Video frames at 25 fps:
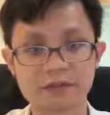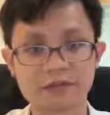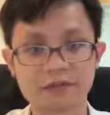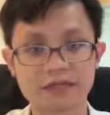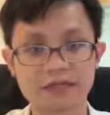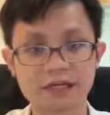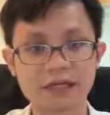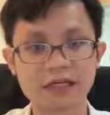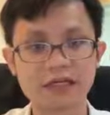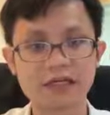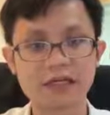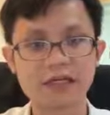
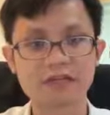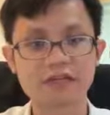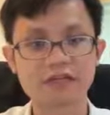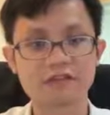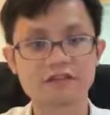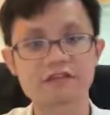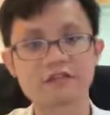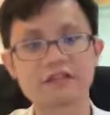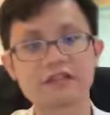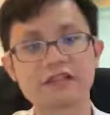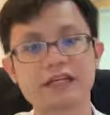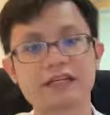Okay,
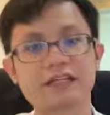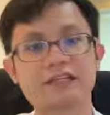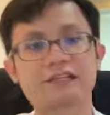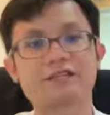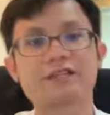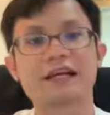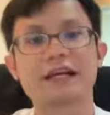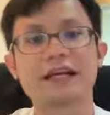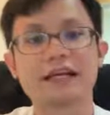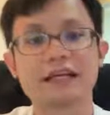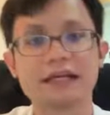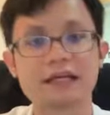so just
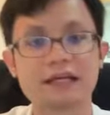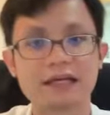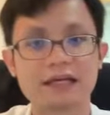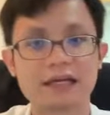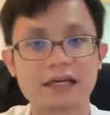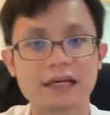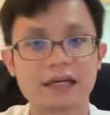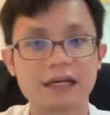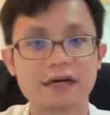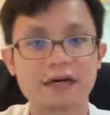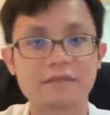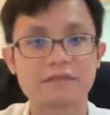write
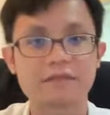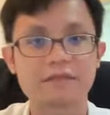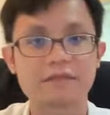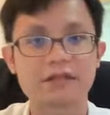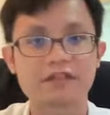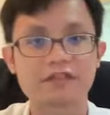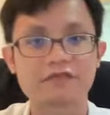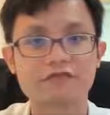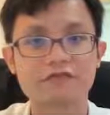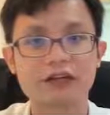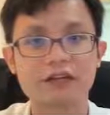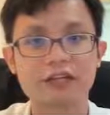
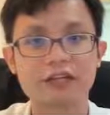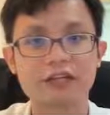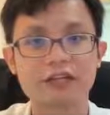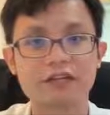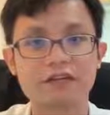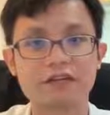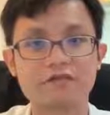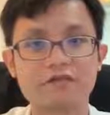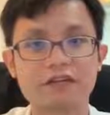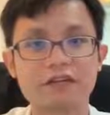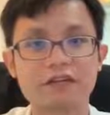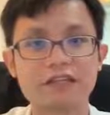this one
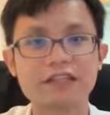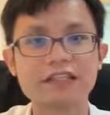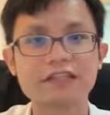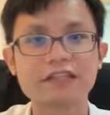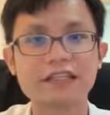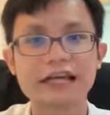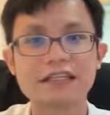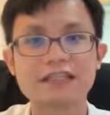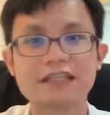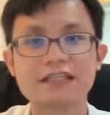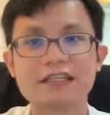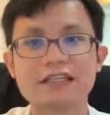in word. This
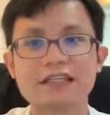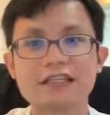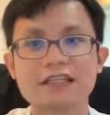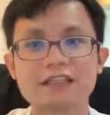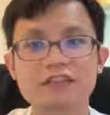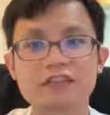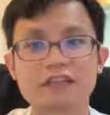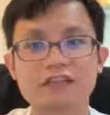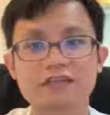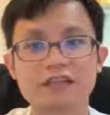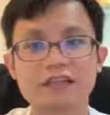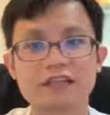
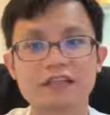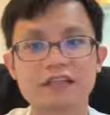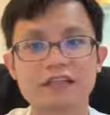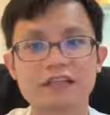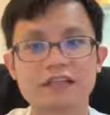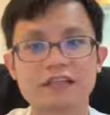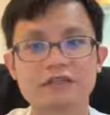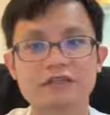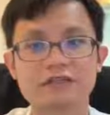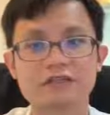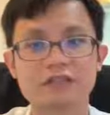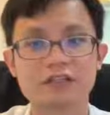whole thing is
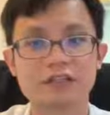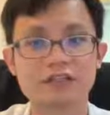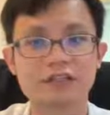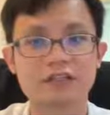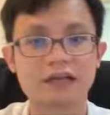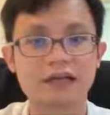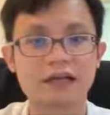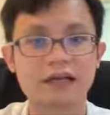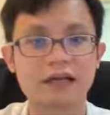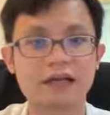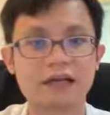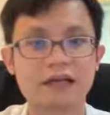the word,
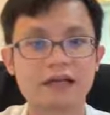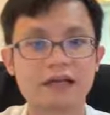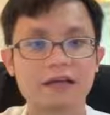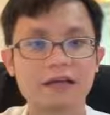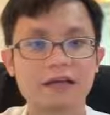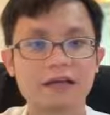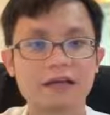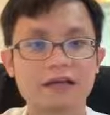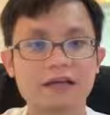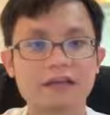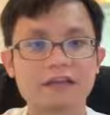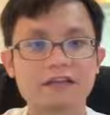
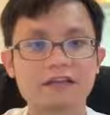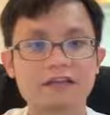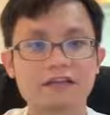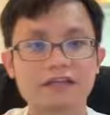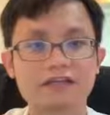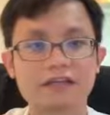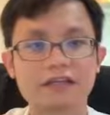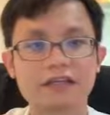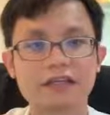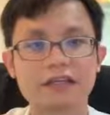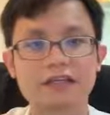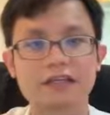this whole
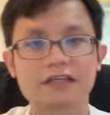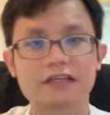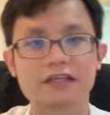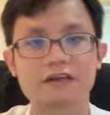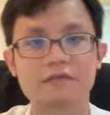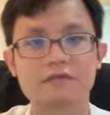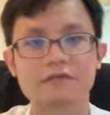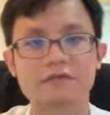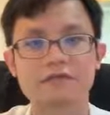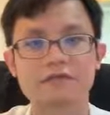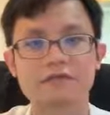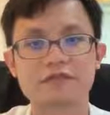thing is the
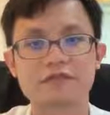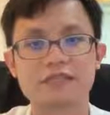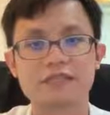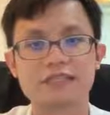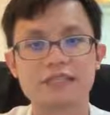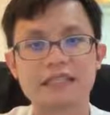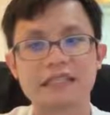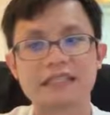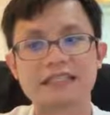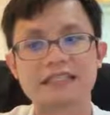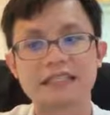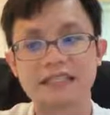
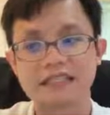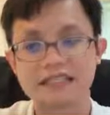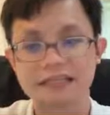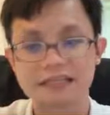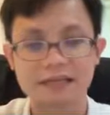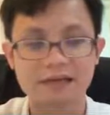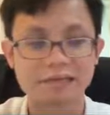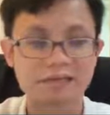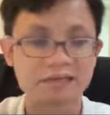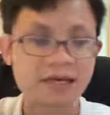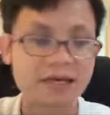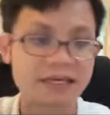observation. It's just
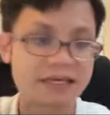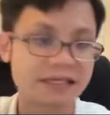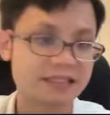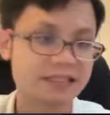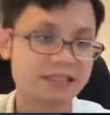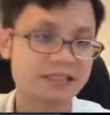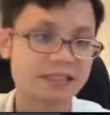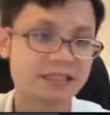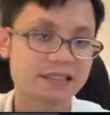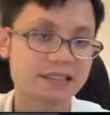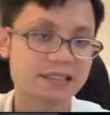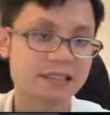like
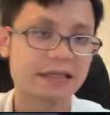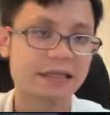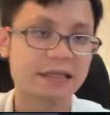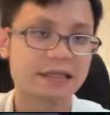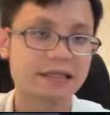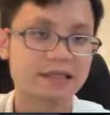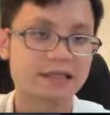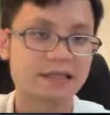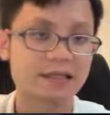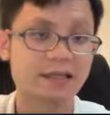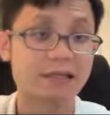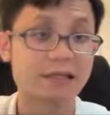
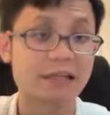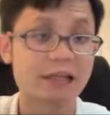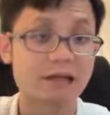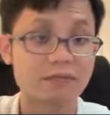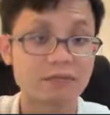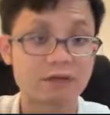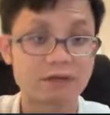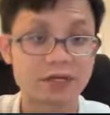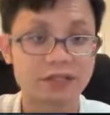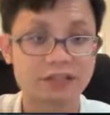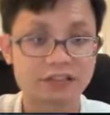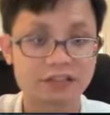the
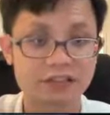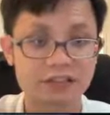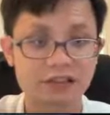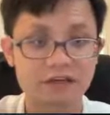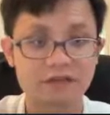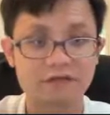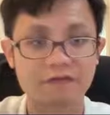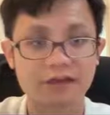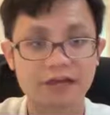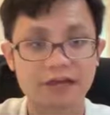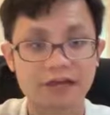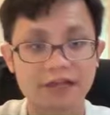tabulation
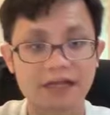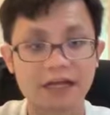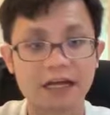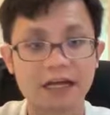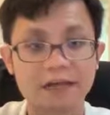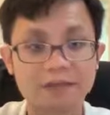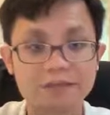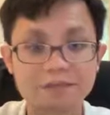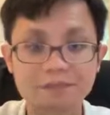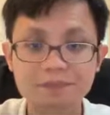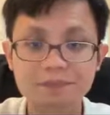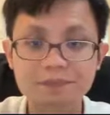of
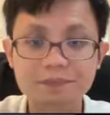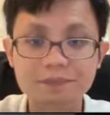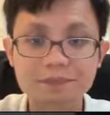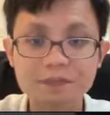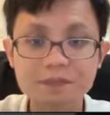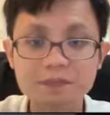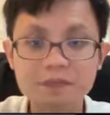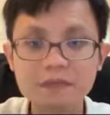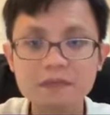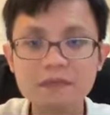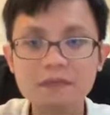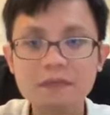data.
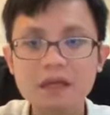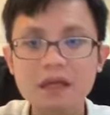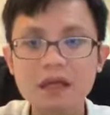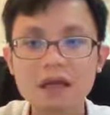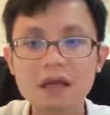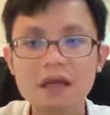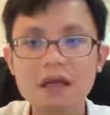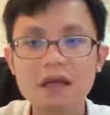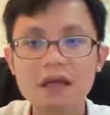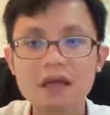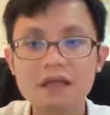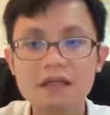
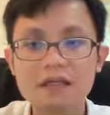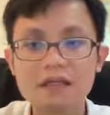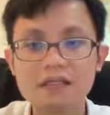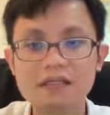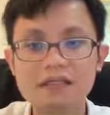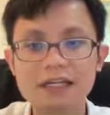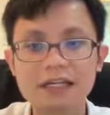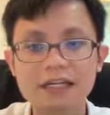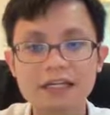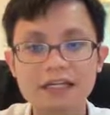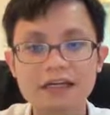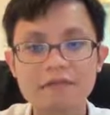
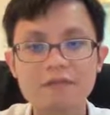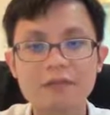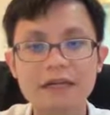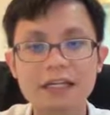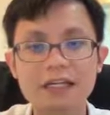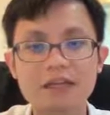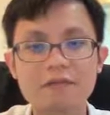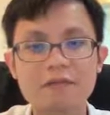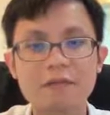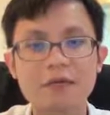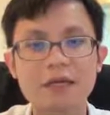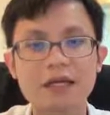State the
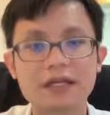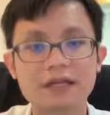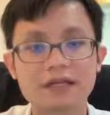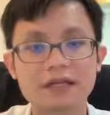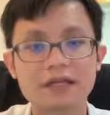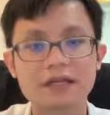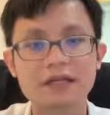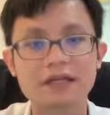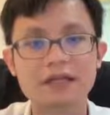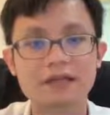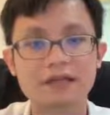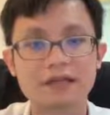
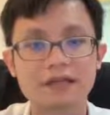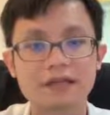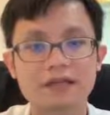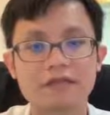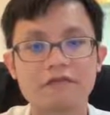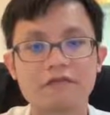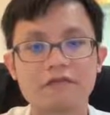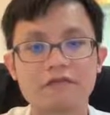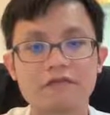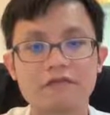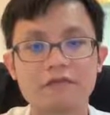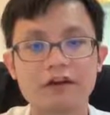manipulated
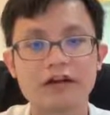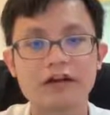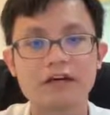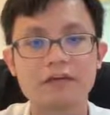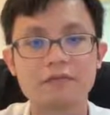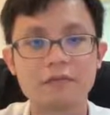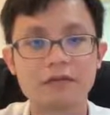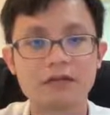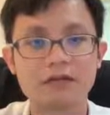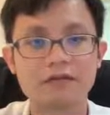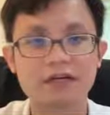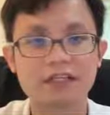
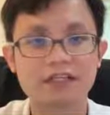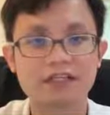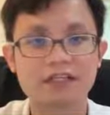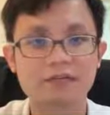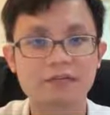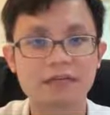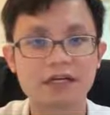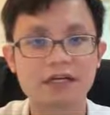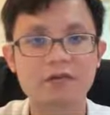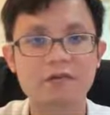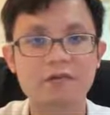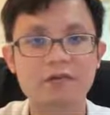variable. What is the
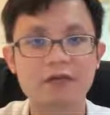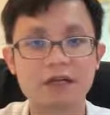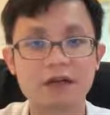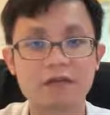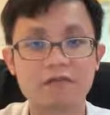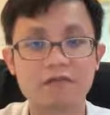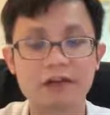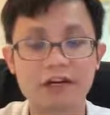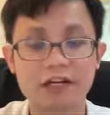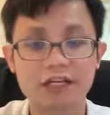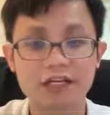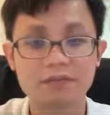manipulated
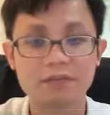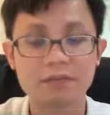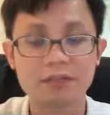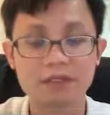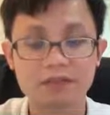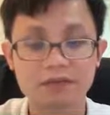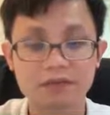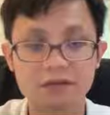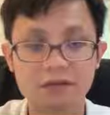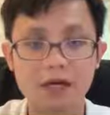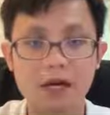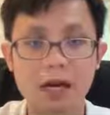
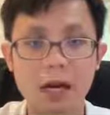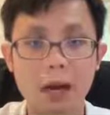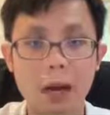variable?